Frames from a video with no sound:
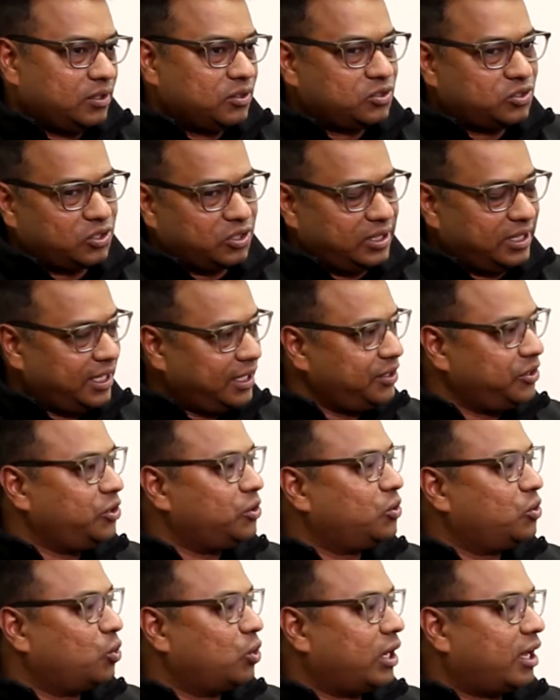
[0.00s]
So then
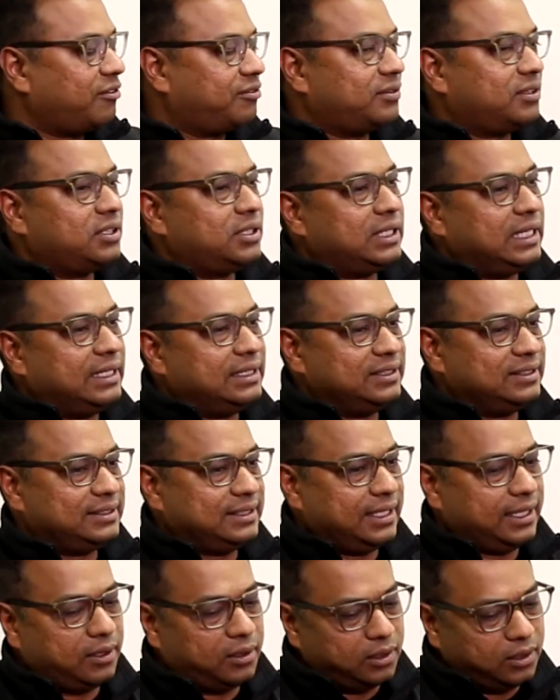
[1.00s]
you go after and
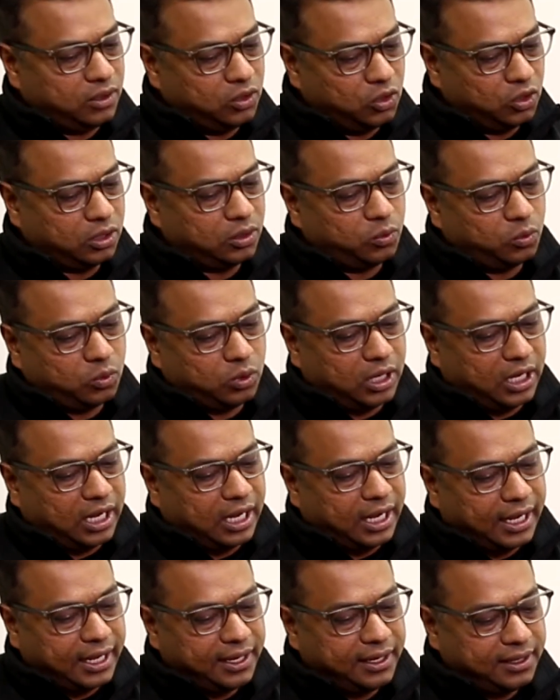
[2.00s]
say, look,
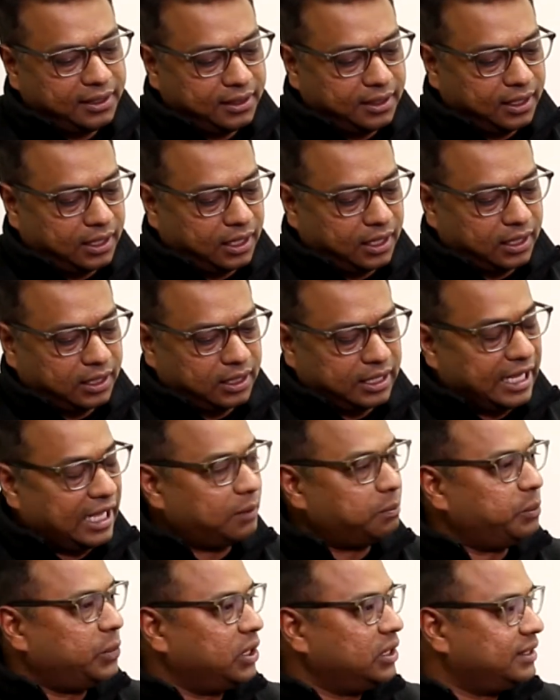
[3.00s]
I
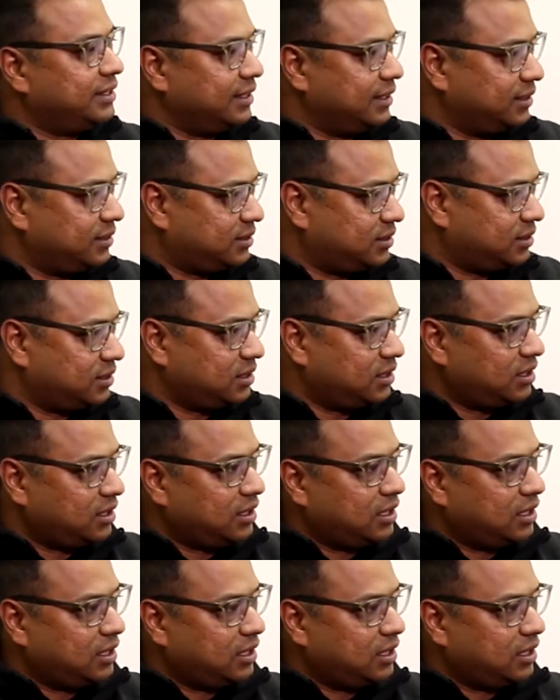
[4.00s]
can build this,